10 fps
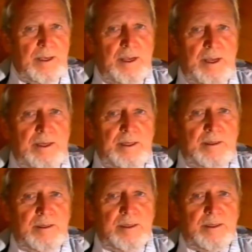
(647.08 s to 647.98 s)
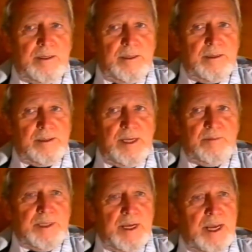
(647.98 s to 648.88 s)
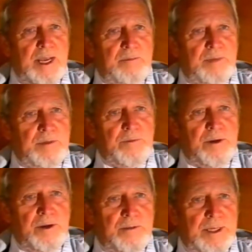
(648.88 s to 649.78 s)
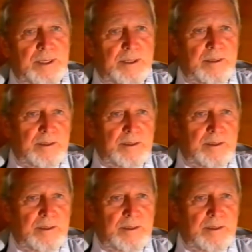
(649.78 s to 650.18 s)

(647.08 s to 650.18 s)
And it took some time before we could